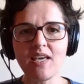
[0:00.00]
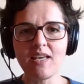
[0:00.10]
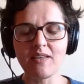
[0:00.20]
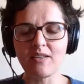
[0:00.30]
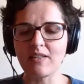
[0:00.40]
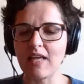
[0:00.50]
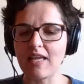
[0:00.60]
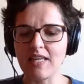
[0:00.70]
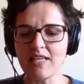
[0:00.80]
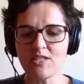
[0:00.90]
So it's
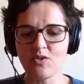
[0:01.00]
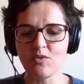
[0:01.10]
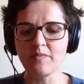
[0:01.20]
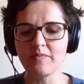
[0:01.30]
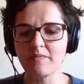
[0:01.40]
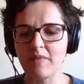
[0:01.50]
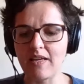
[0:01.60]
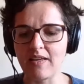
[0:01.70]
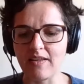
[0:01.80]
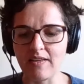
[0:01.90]
necessary to
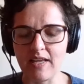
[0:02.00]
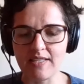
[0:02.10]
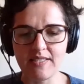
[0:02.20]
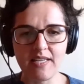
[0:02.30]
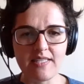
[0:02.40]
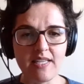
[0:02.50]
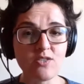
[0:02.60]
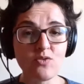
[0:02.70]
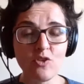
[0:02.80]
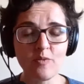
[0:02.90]
keep with this
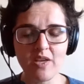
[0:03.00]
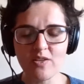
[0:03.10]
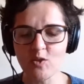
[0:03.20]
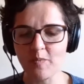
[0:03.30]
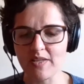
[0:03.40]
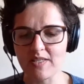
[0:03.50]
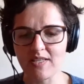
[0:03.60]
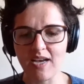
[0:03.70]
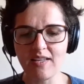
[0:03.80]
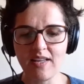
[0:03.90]
process.
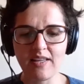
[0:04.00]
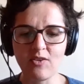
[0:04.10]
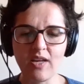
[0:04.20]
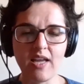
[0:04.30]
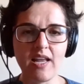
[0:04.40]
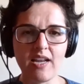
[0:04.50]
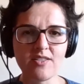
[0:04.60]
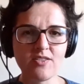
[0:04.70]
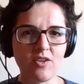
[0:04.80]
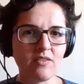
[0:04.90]
This study
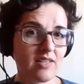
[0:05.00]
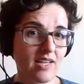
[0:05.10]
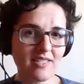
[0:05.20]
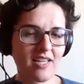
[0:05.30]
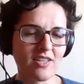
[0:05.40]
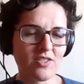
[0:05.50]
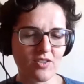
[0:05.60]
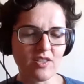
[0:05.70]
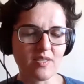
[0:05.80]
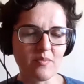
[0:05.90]

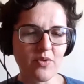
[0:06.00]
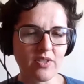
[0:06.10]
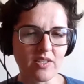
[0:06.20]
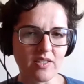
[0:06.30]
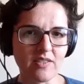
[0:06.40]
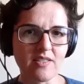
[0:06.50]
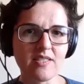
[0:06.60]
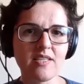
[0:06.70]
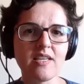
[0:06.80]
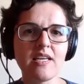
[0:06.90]

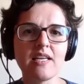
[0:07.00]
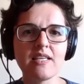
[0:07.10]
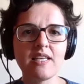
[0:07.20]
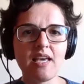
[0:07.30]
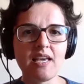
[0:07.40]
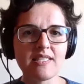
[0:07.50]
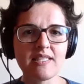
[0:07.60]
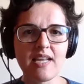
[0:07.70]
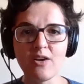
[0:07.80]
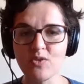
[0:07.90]
made me think in three
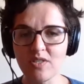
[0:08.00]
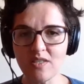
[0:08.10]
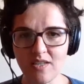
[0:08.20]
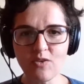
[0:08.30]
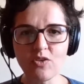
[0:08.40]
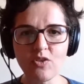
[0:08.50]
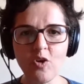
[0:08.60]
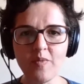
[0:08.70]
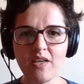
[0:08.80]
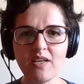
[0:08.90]
special relationships:
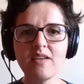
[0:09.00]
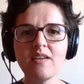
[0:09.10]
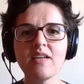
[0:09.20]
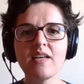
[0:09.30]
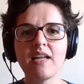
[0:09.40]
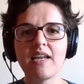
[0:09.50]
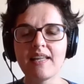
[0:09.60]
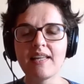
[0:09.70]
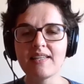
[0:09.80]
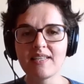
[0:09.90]
economical
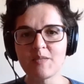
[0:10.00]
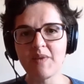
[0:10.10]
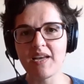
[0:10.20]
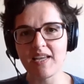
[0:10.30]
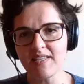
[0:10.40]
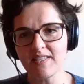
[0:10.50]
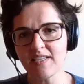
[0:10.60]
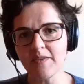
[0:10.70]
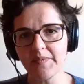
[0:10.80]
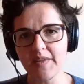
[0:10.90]
justice,
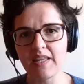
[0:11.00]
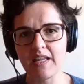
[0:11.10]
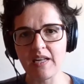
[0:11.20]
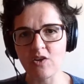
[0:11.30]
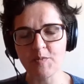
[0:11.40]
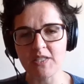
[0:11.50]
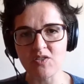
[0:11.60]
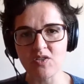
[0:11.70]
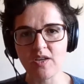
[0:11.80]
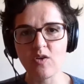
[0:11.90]

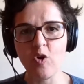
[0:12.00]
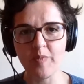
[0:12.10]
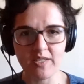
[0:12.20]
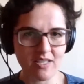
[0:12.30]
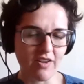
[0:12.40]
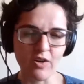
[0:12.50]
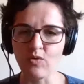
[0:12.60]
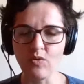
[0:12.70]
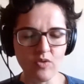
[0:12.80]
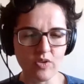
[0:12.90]
transparency
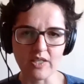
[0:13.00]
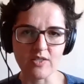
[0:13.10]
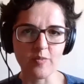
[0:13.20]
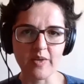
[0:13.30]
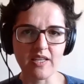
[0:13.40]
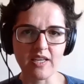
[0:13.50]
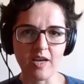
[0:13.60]
in the process of